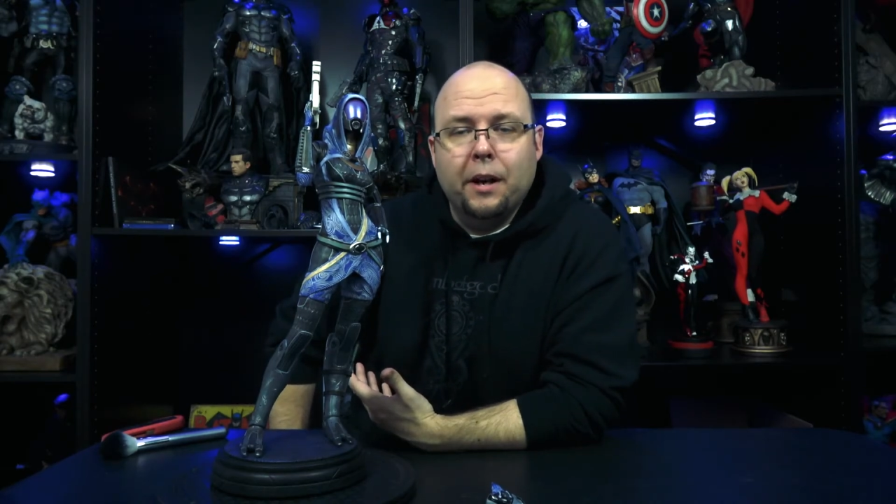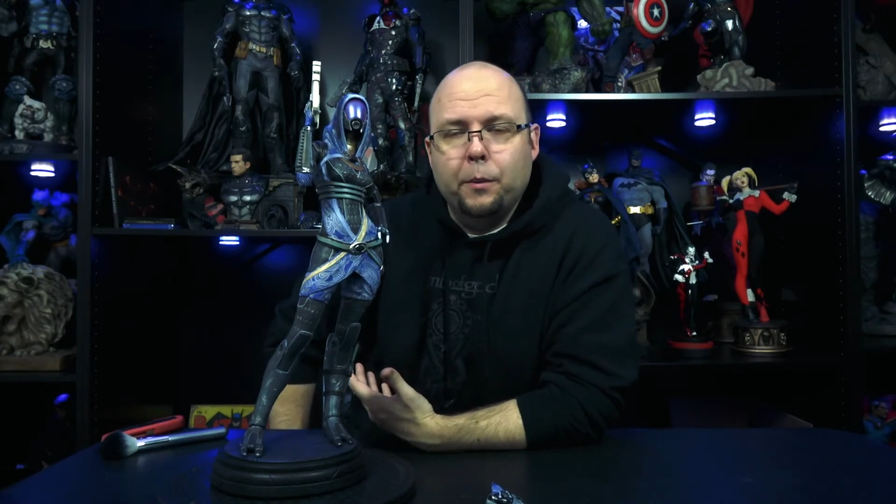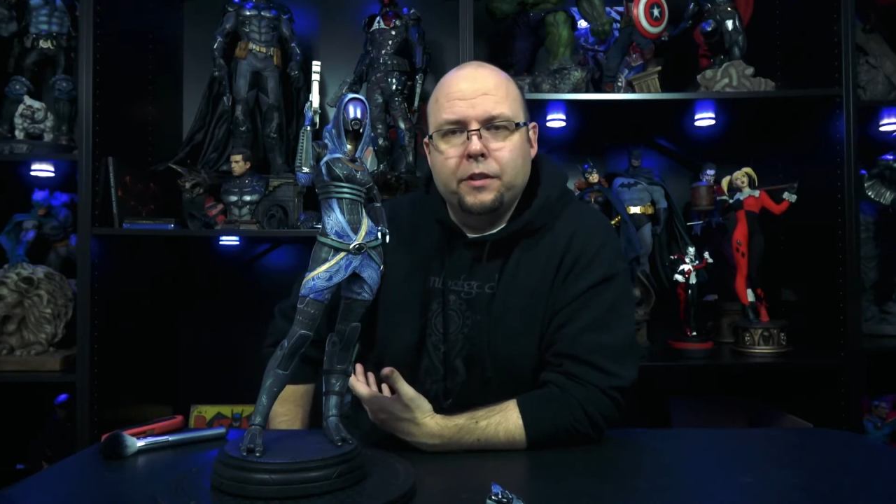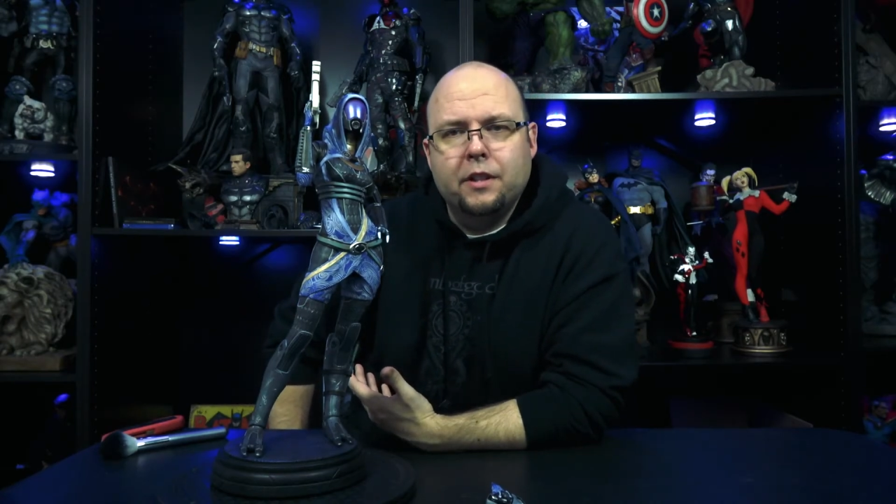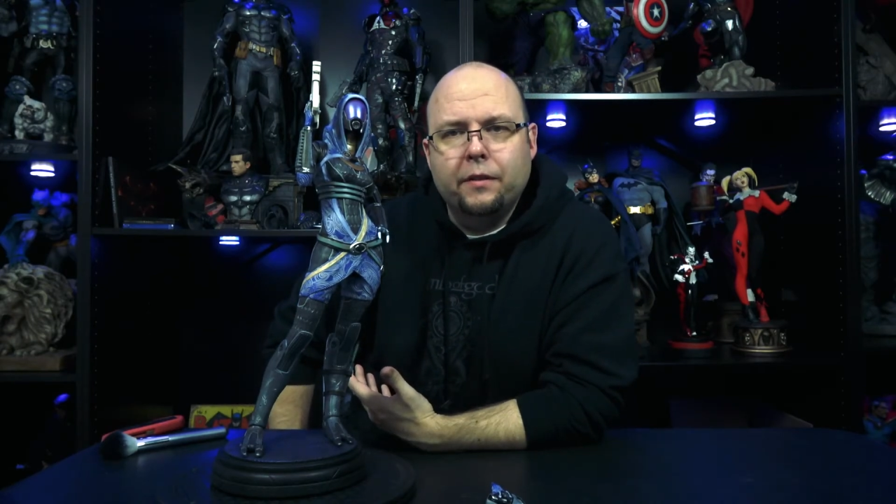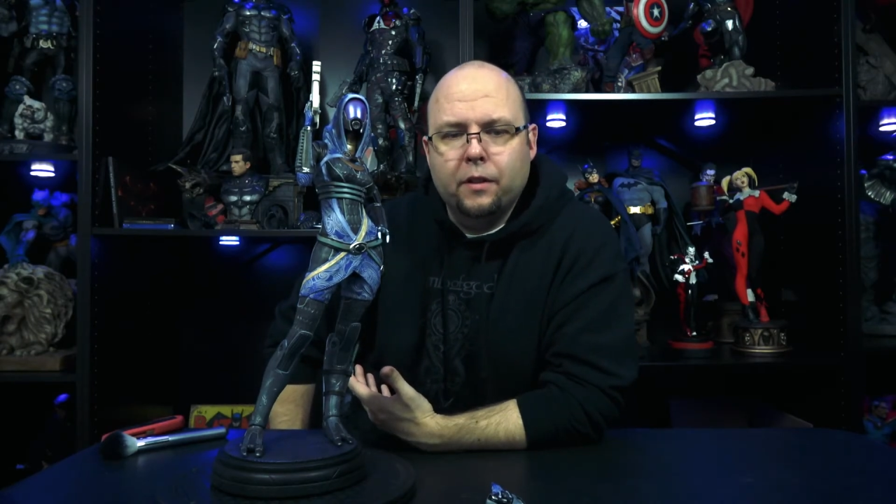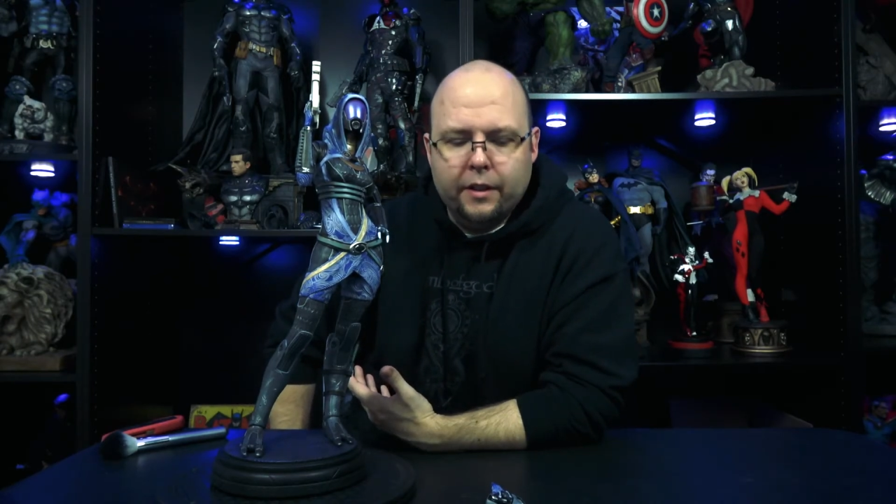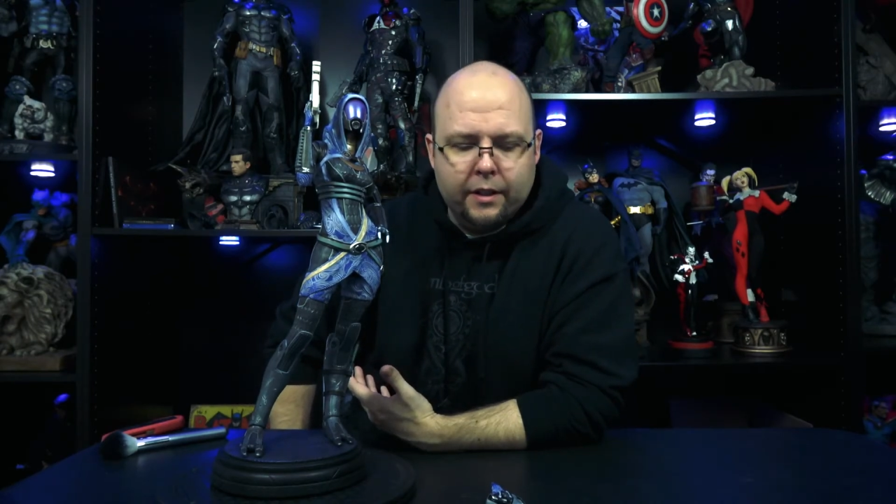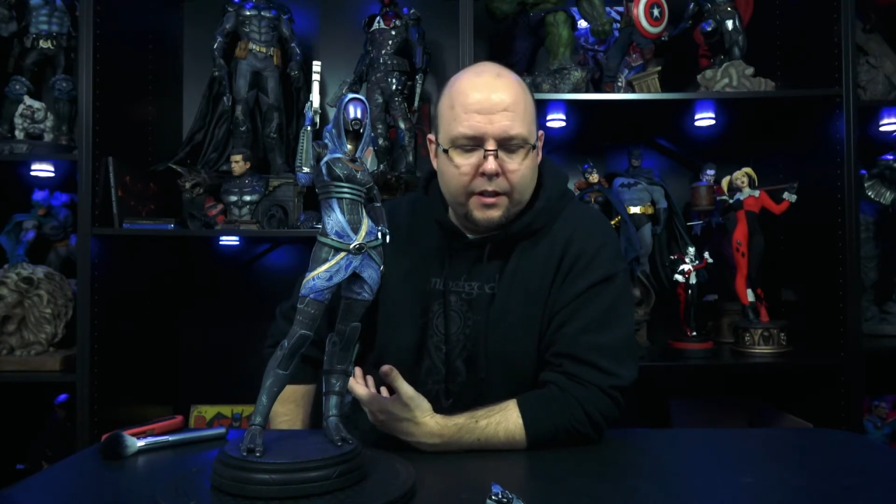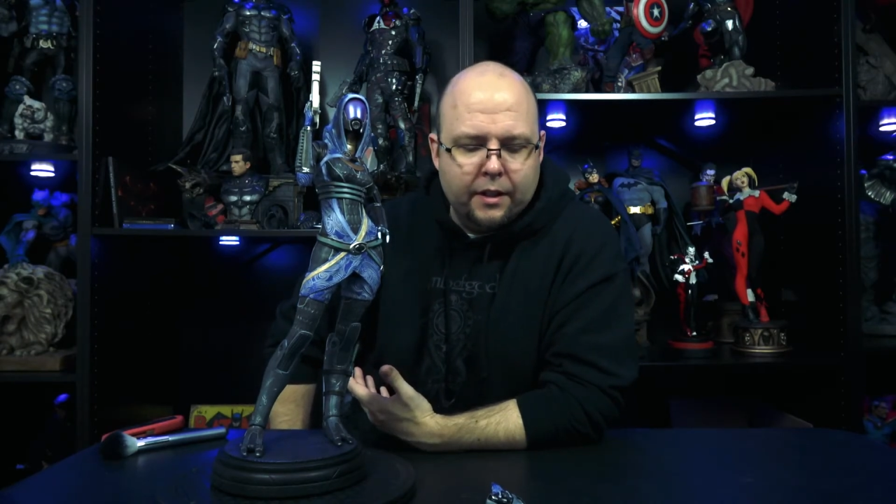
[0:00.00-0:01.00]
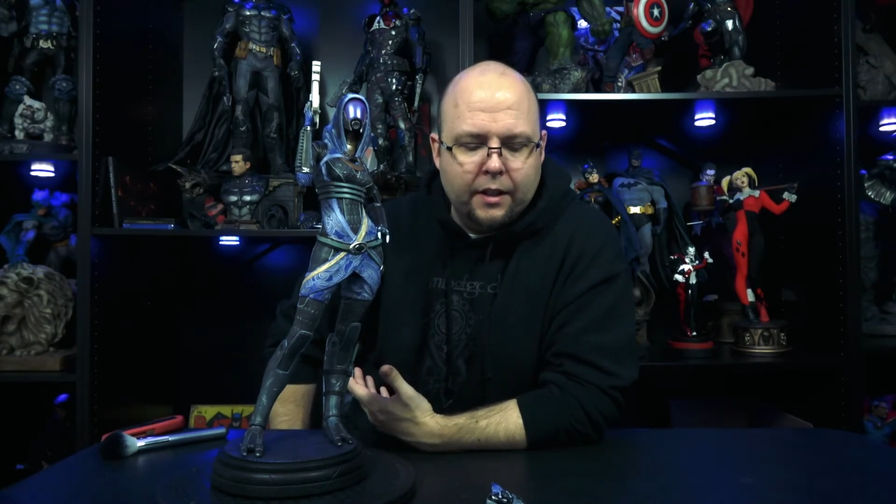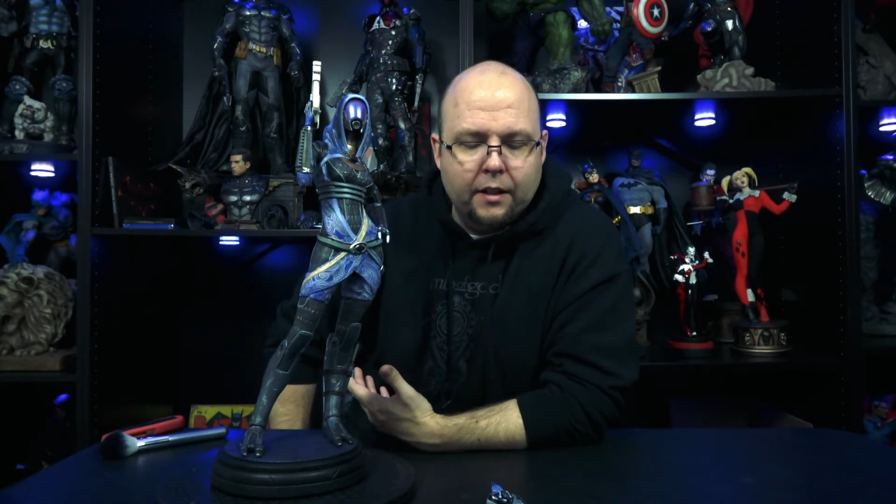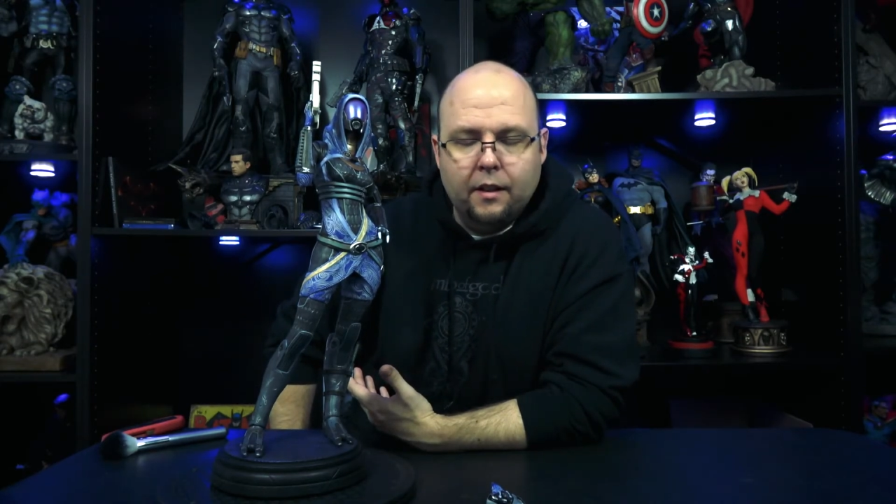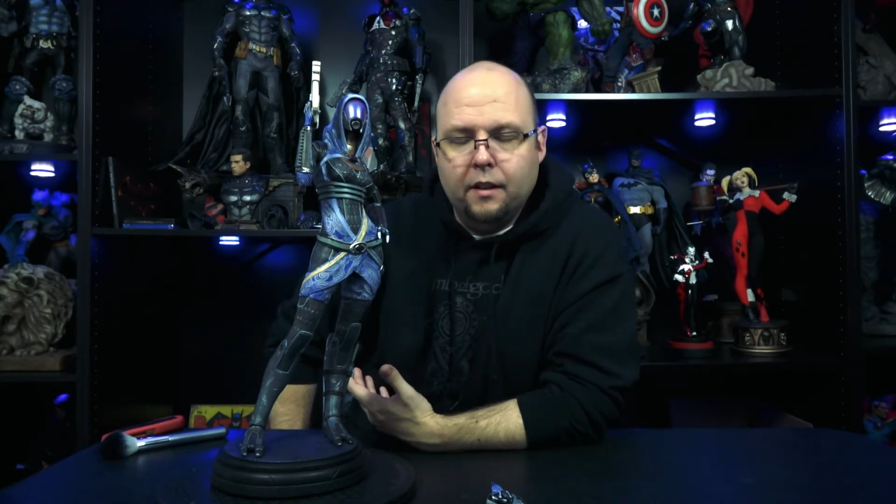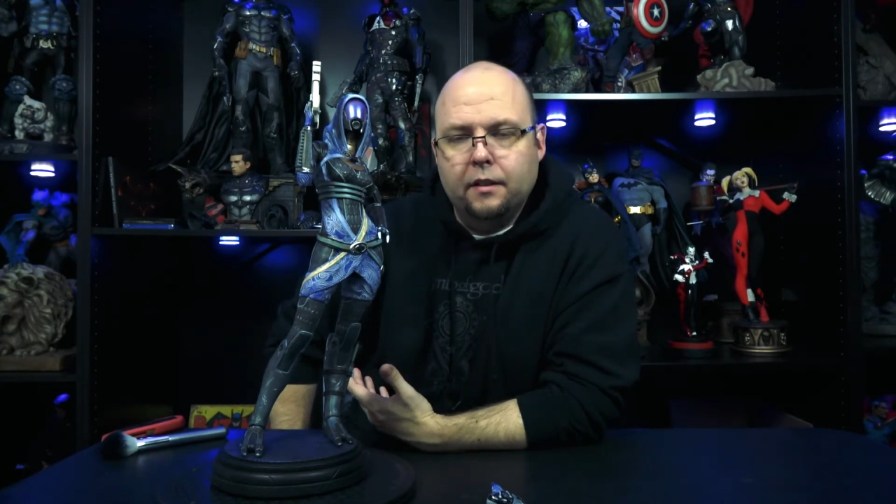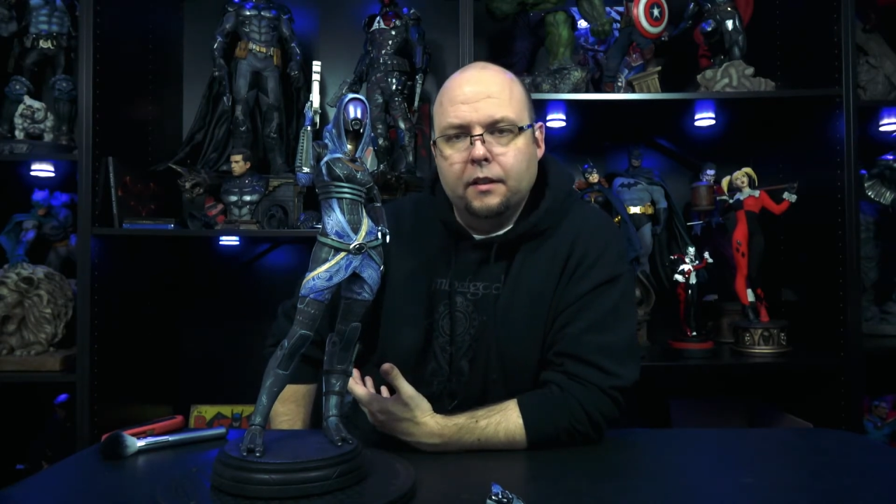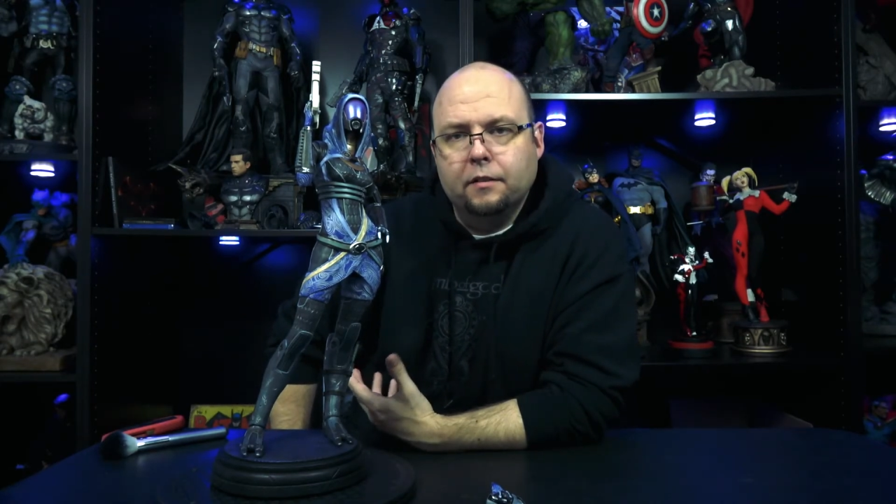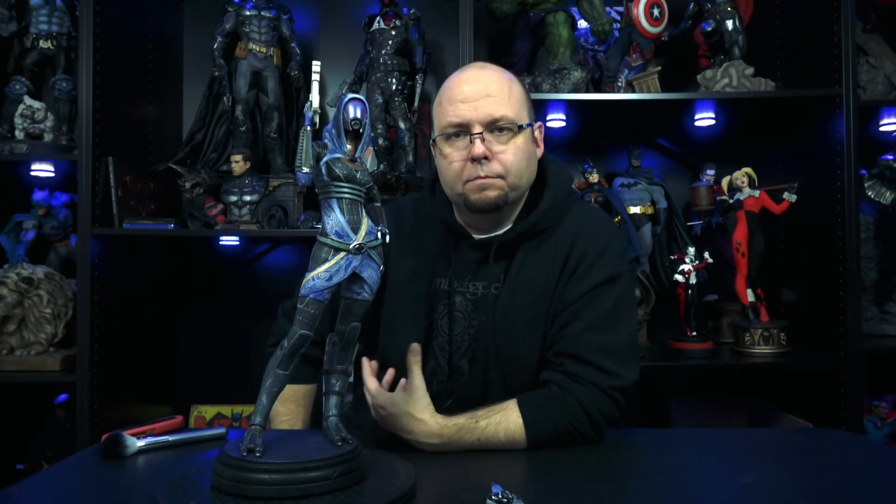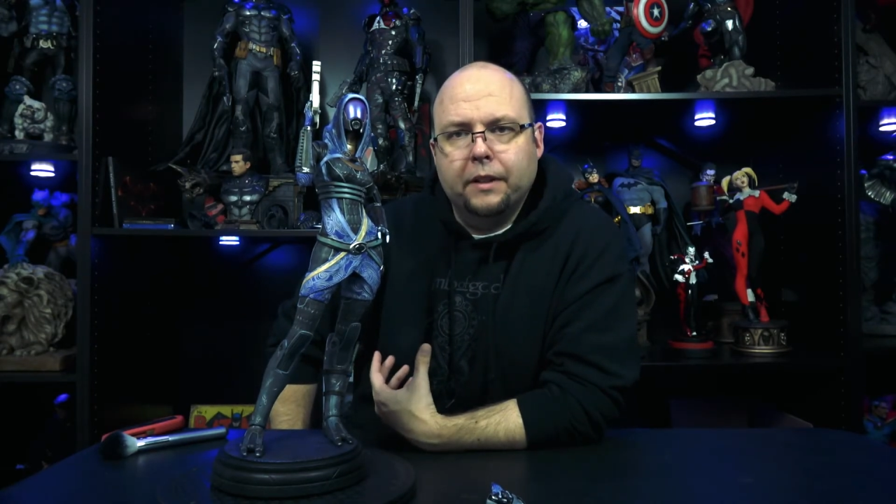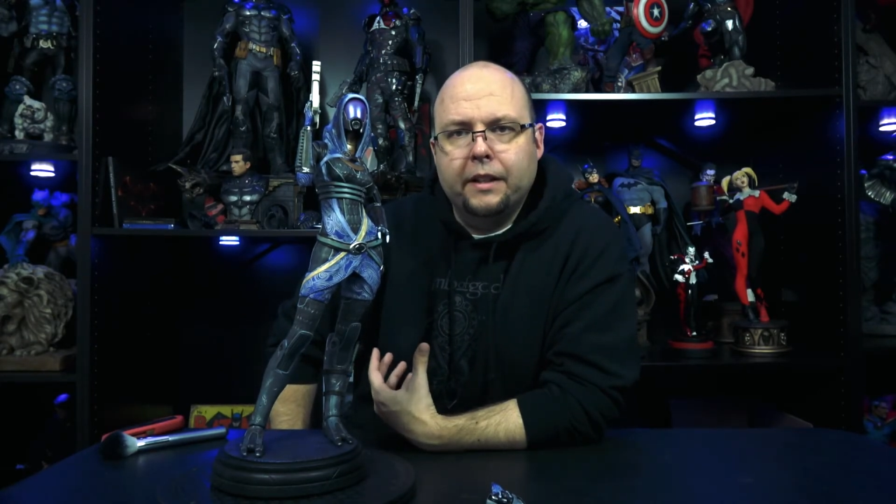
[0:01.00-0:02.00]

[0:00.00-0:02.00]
I was never I